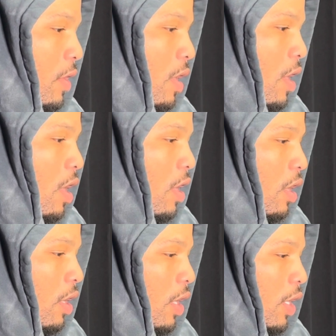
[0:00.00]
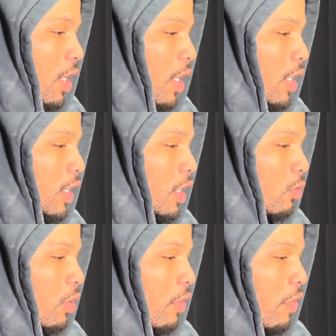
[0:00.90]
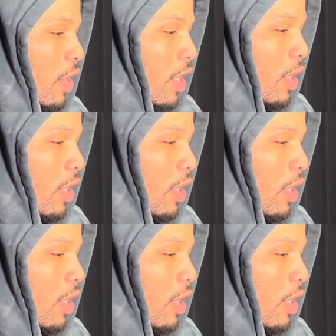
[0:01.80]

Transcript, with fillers: Uh, I think he just wanted to fight.